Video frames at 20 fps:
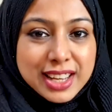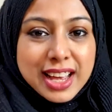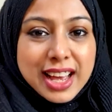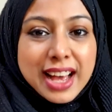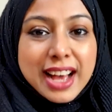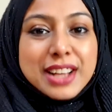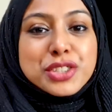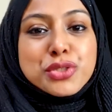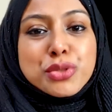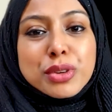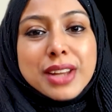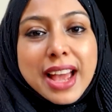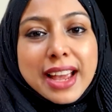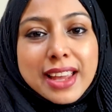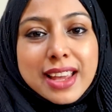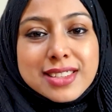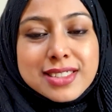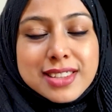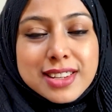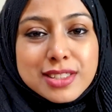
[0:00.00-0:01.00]
And to a
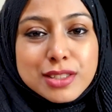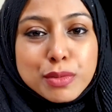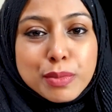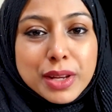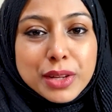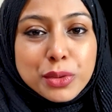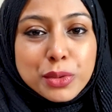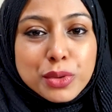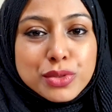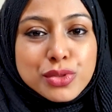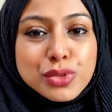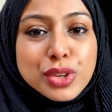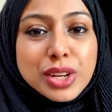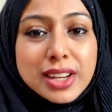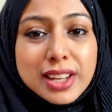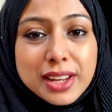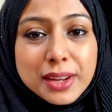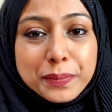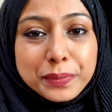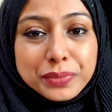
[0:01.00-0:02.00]
nagging salesman who is
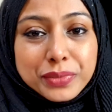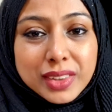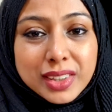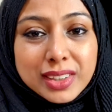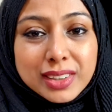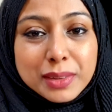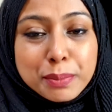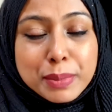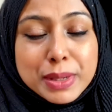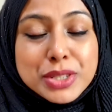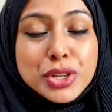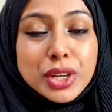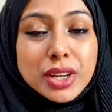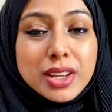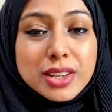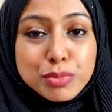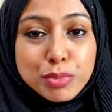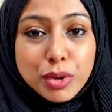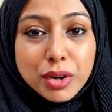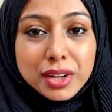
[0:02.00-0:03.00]
really mm, pitching his
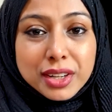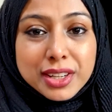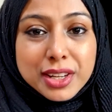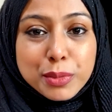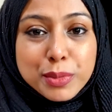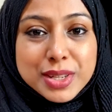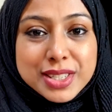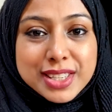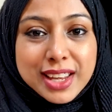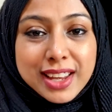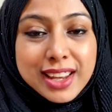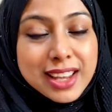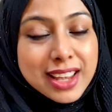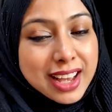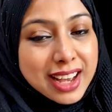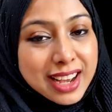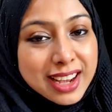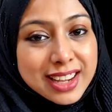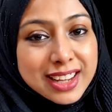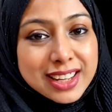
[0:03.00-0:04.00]
product, he may say,
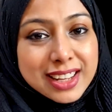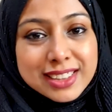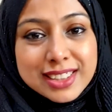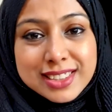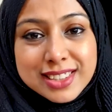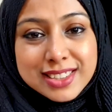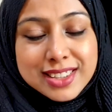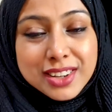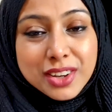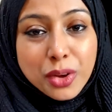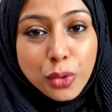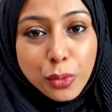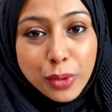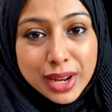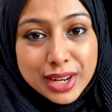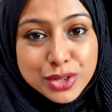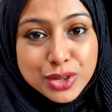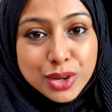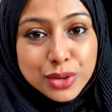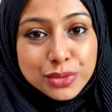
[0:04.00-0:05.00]
Hi, this is a
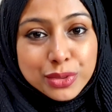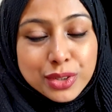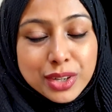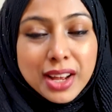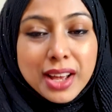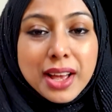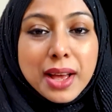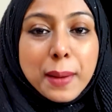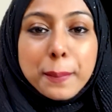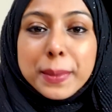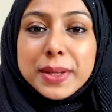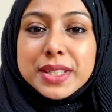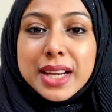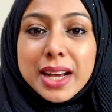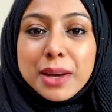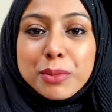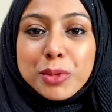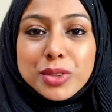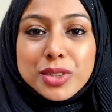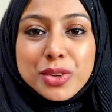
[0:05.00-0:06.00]
great offer, but I
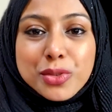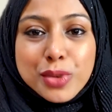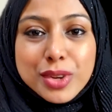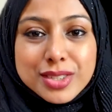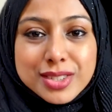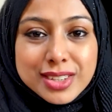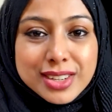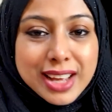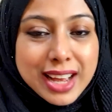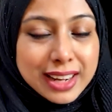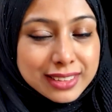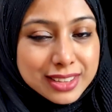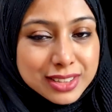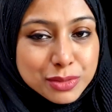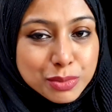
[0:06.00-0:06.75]
am not interested at this